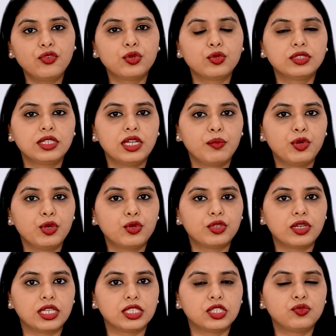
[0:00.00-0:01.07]
or frozen embryo
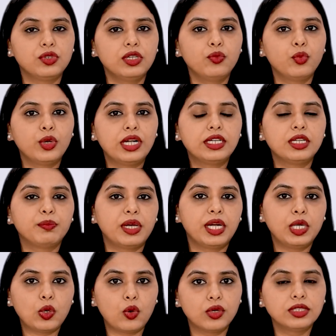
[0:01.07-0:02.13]
transfer will
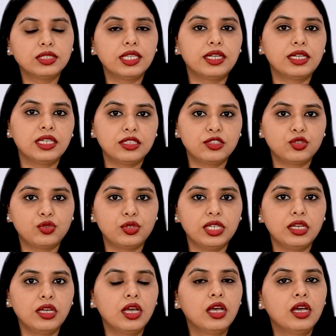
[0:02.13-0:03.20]
depend on their
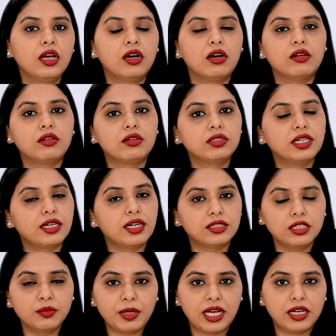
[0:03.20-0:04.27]
history, uh, there are
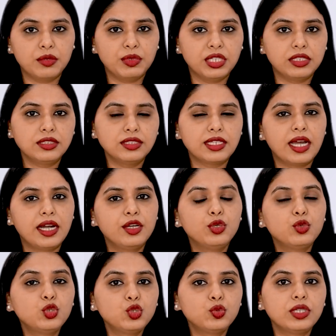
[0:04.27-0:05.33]
other parameters and
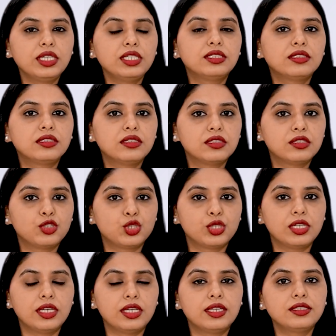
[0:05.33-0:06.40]
usually this
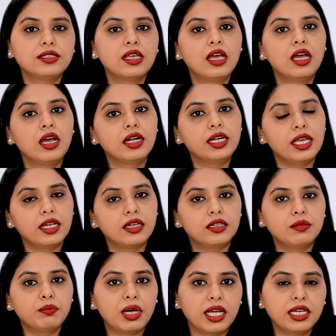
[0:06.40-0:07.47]
decision is
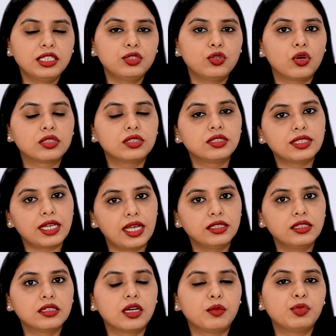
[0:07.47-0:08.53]
taken by the doctors
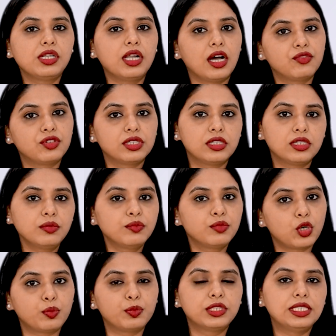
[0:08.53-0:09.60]
and the couple after a
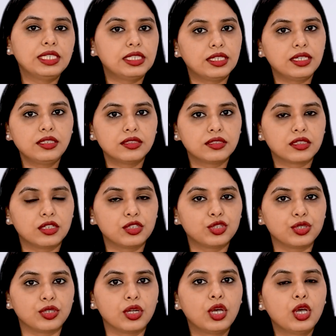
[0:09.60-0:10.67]
proper detailed
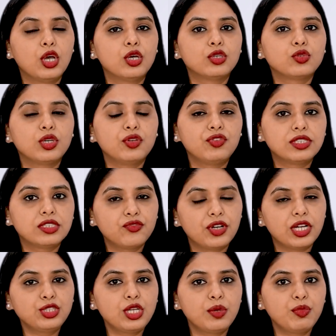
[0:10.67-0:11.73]
discussion so if it's a
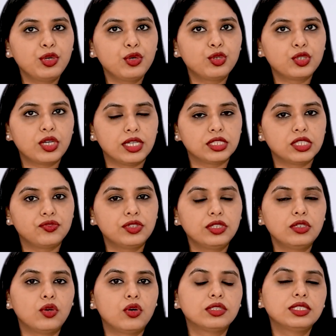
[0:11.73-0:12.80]
fresh embryo transfer
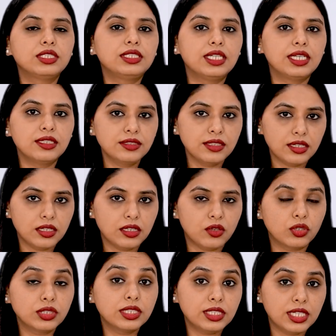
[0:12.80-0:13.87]
on the days that
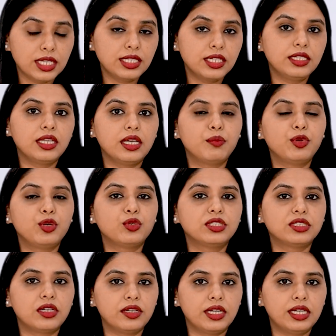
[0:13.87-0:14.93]
on the day that the
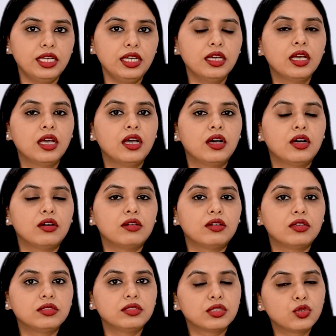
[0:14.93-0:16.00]
embryos are ready
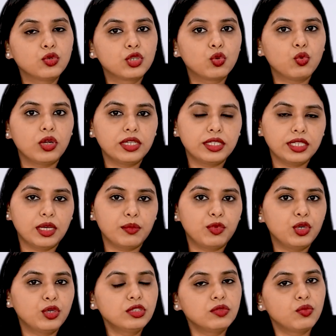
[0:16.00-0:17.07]
uh, the good quality
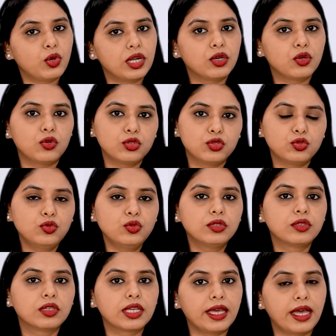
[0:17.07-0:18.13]
embryos one or two
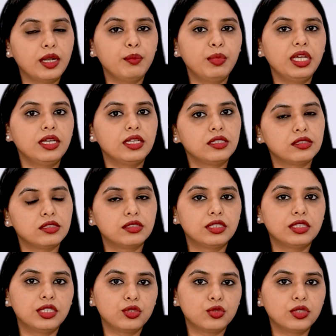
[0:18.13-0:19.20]
can be
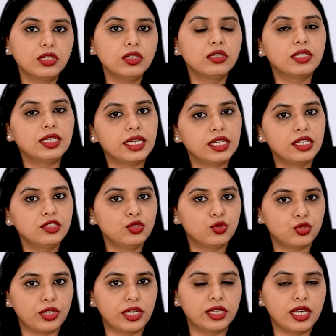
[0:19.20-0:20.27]
inserted into the lady's
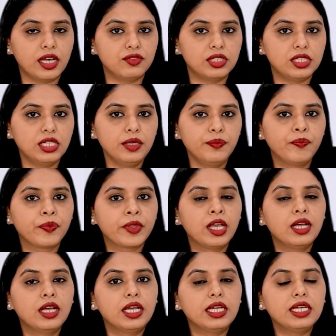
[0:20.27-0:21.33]
uterine cavity
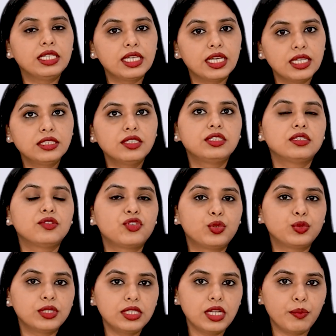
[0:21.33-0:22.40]
in case it's a
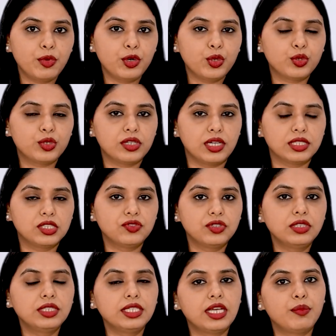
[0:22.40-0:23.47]
frozen embryo
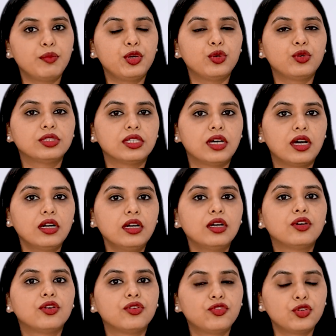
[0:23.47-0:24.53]
transfer the embryos are
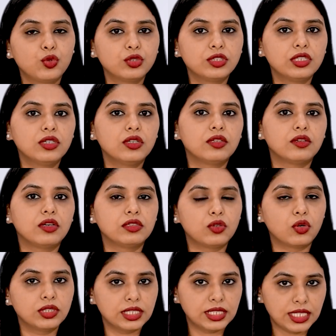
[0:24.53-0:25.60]
frozen
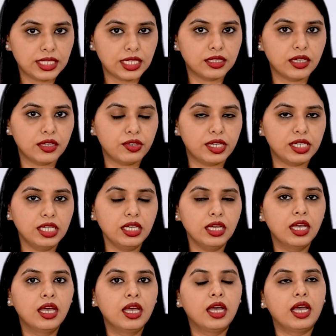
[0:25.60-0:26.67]
on the day that they're ready
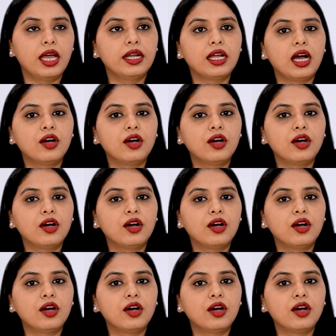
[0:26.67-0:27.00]
and